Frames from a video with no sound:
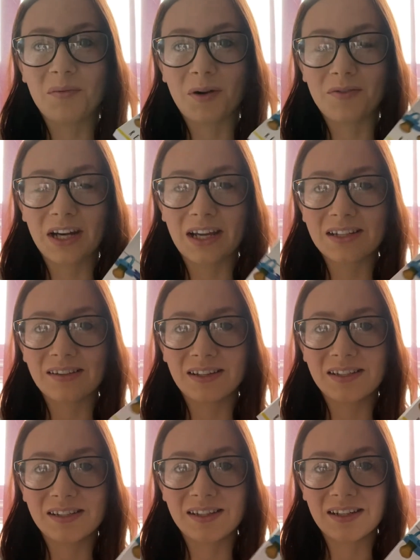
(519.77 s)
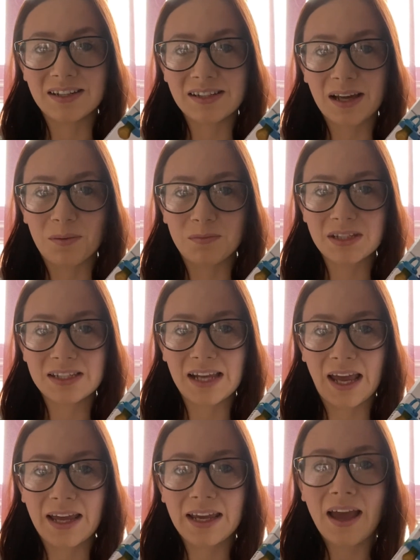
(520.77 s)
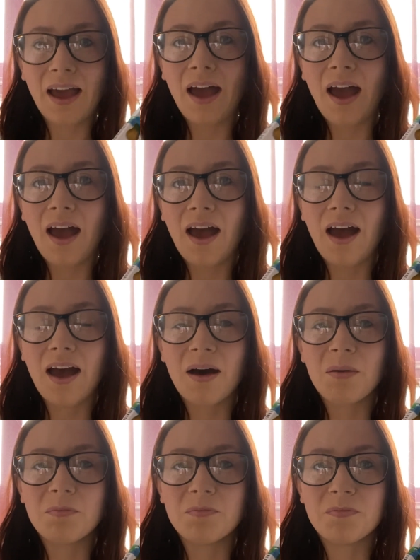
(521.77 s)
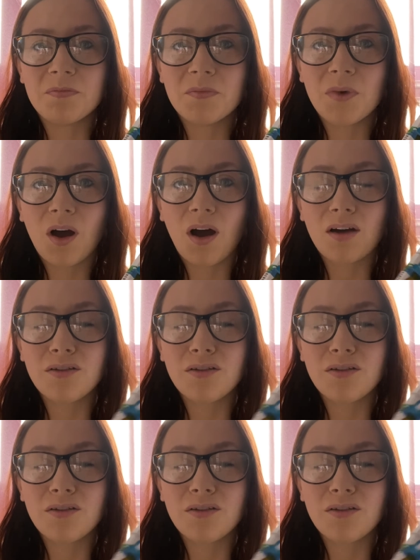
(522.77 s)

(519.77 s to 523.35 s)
really excited that it's come today. I